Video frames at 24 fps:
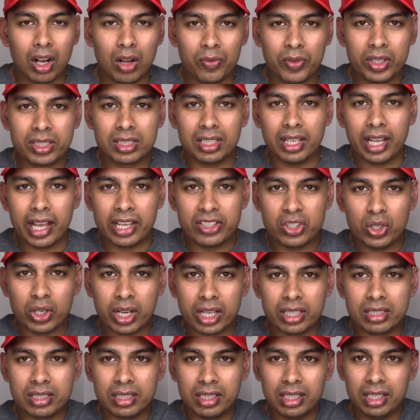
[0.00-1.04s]
Obviously, as you
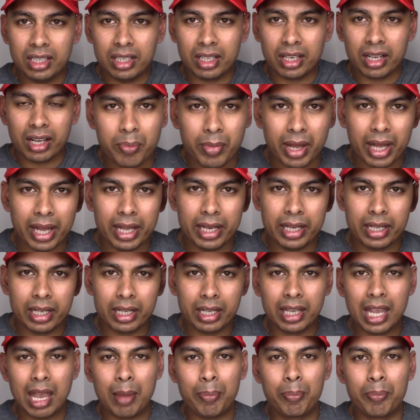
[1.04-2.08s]
can see, my
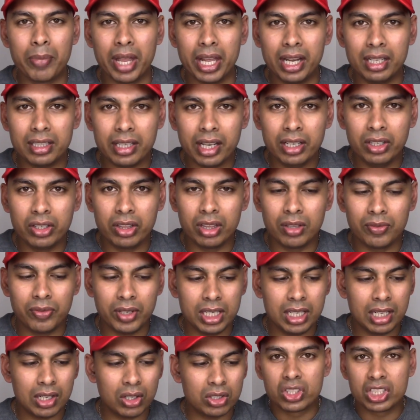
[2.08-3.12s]
cap made it into the
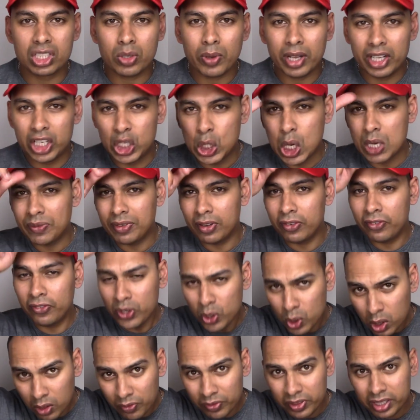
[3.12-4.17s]
video. So I do have a
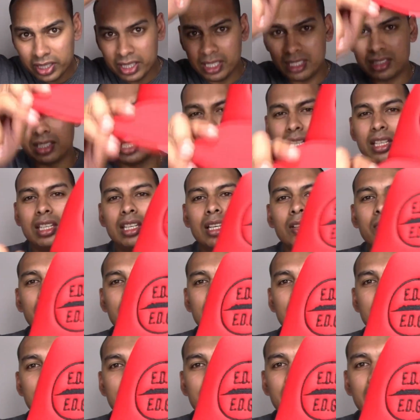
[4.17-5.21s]
few of these in
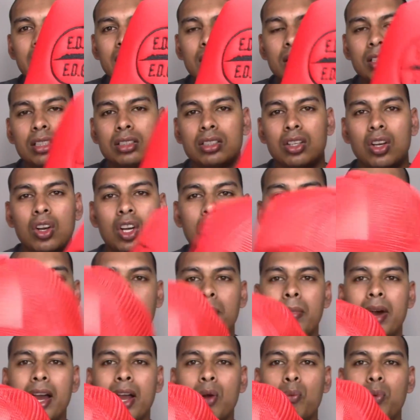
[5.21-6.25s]
different styles on
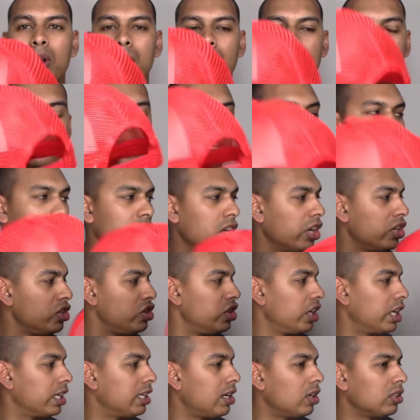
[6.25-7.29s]
my website. Go and
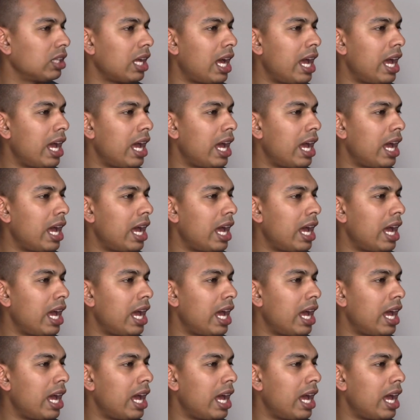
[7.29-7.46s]
check it out.